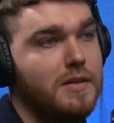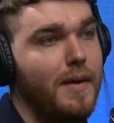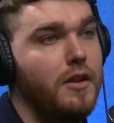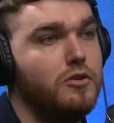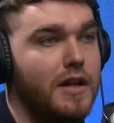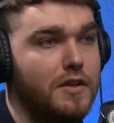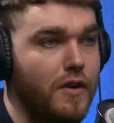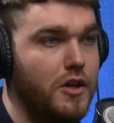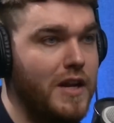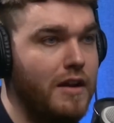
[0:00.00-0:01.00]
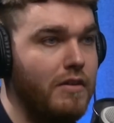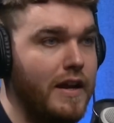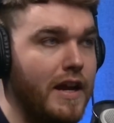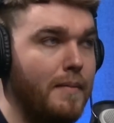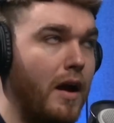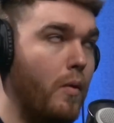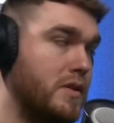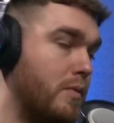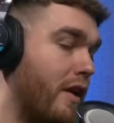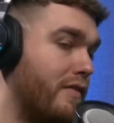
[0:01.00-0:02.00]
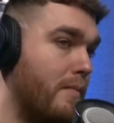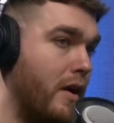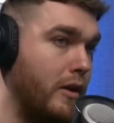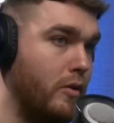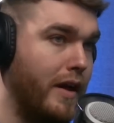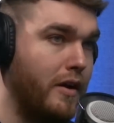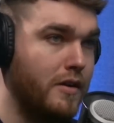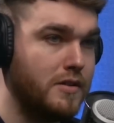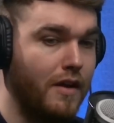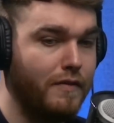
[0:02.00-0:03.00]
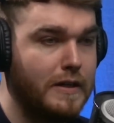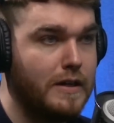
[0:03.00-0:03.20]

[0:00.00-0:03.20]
about the transfer generally and about was he worth the money and all that kind of stuff.